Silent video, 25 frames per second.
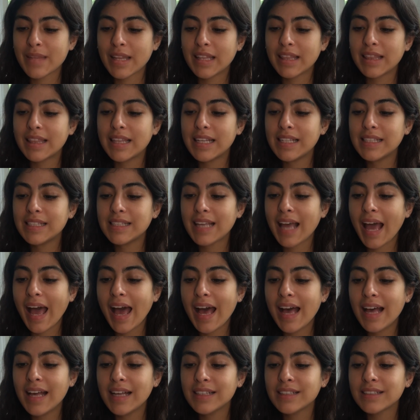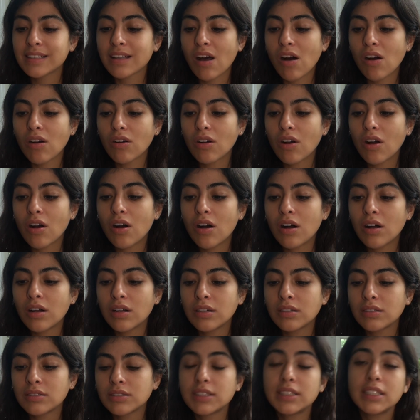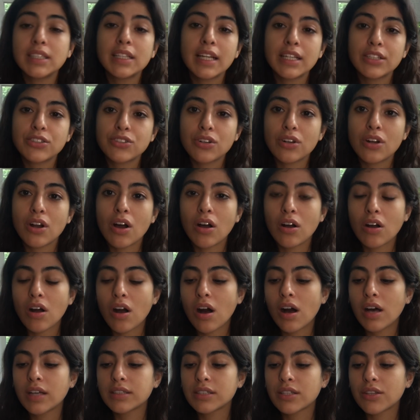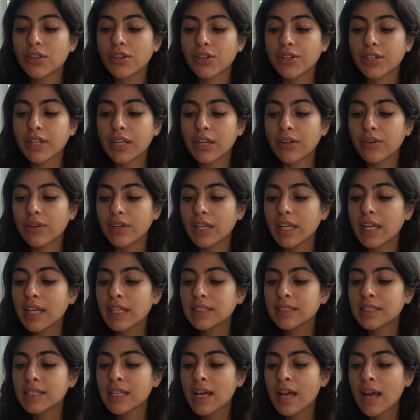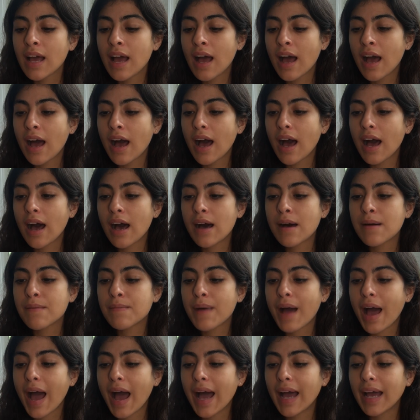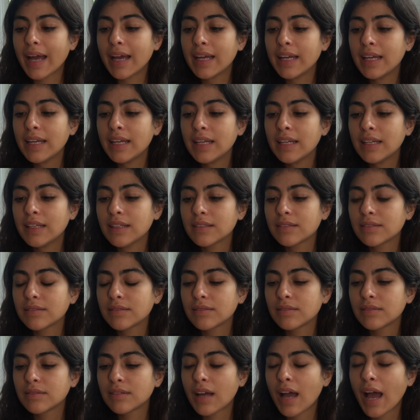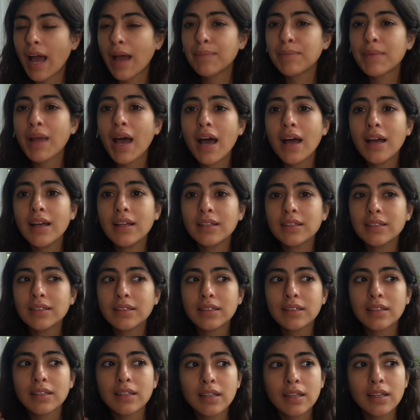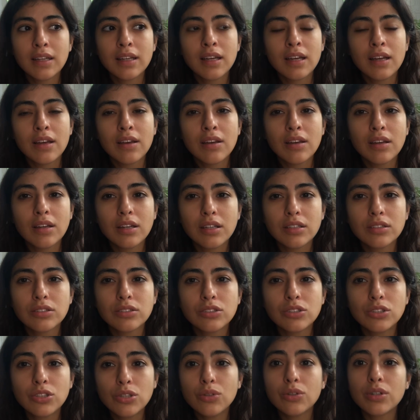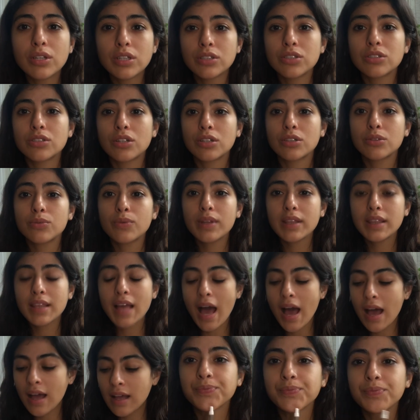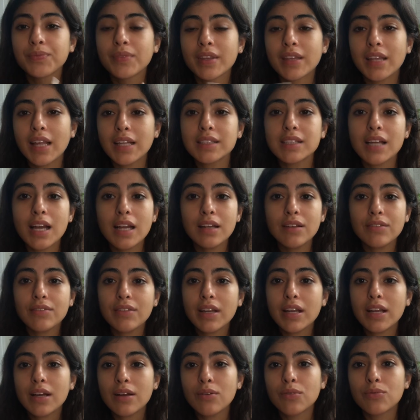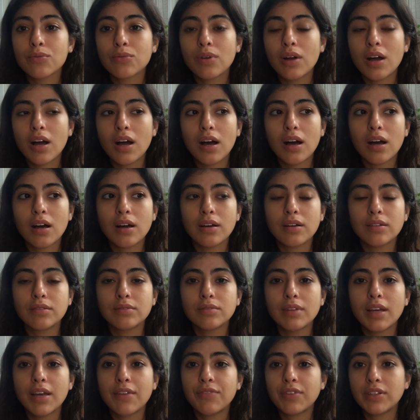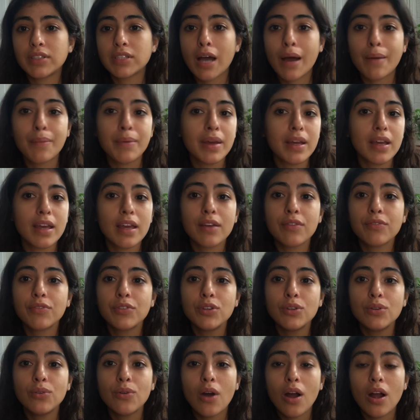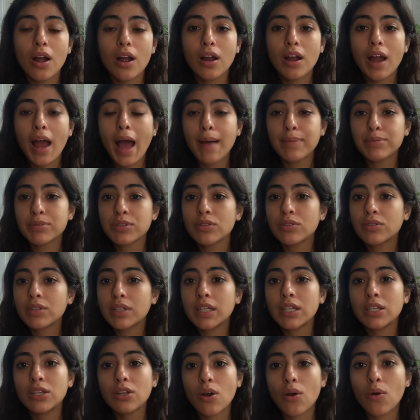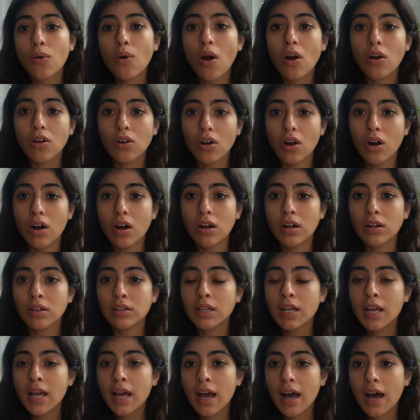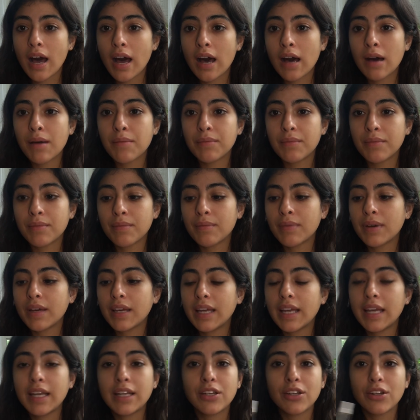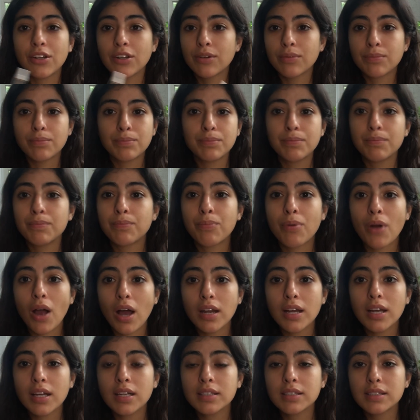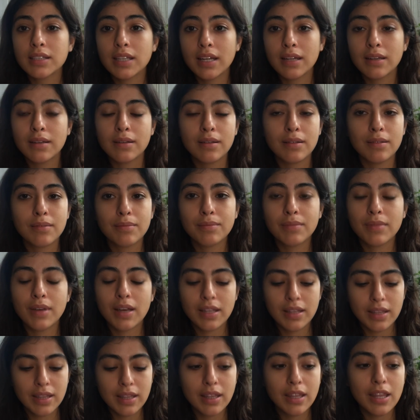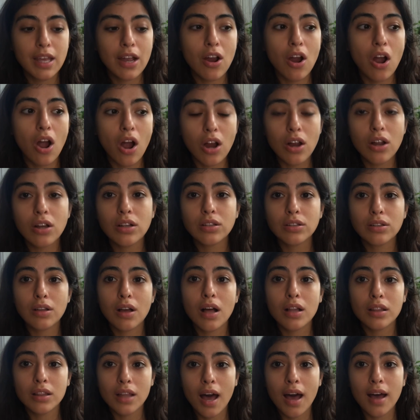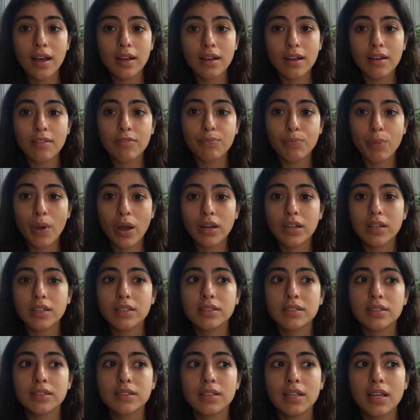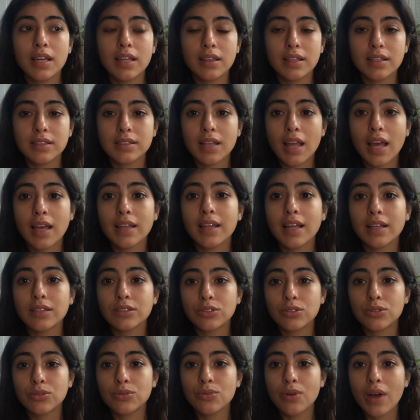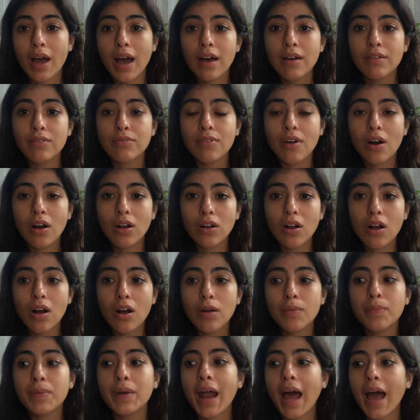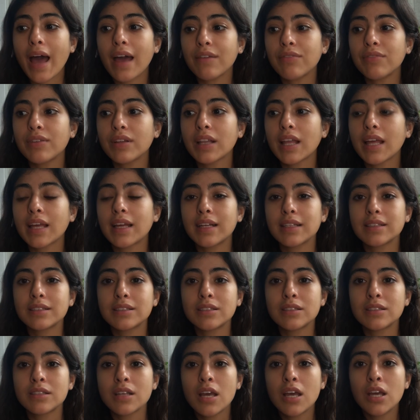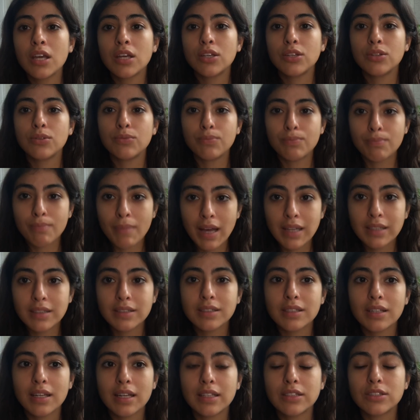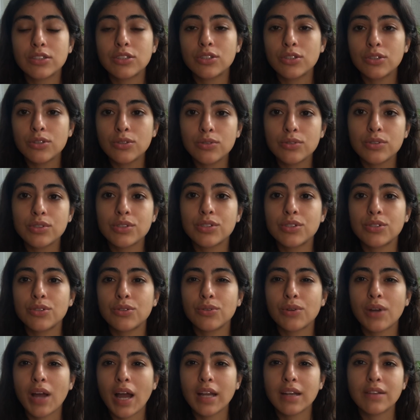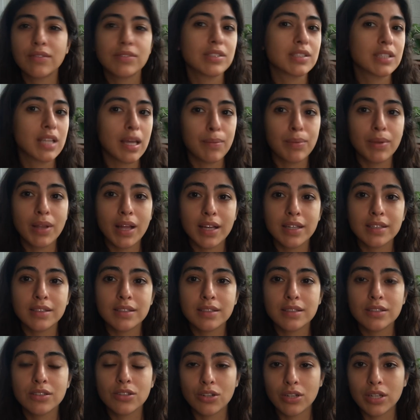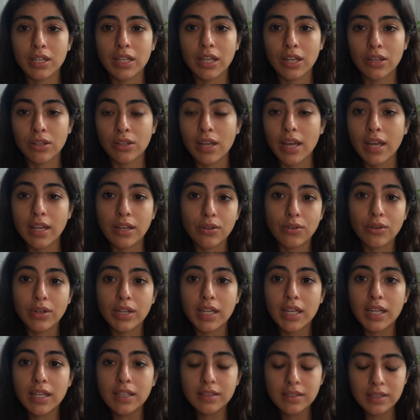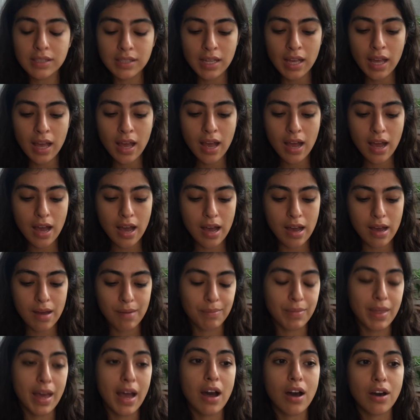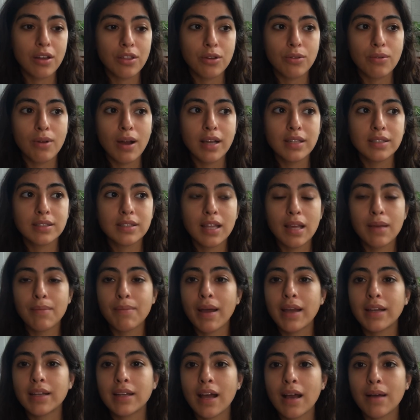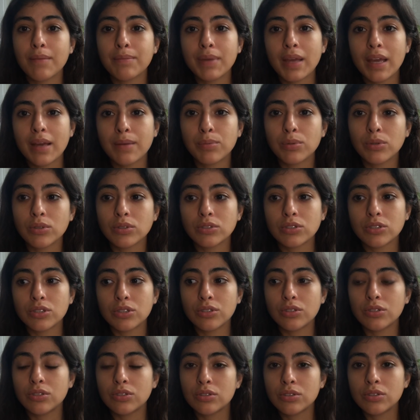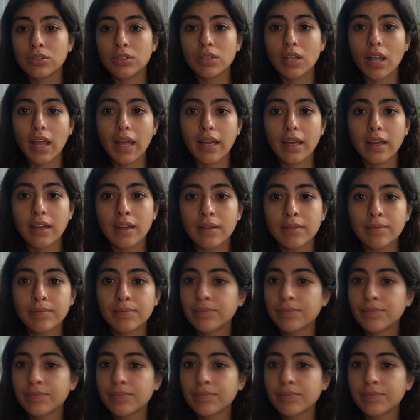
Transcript: This has alcohol, denatured alcohol as a third ingredient. I'm not too concerned with that. That's kind of like a iffy topic. If you are absolutely no alcohol in your products, then there are a lot of products in this line that do have alcohol, but I feel like it's used to kind of stabilize certain ingredients that otherwise they might not be able to like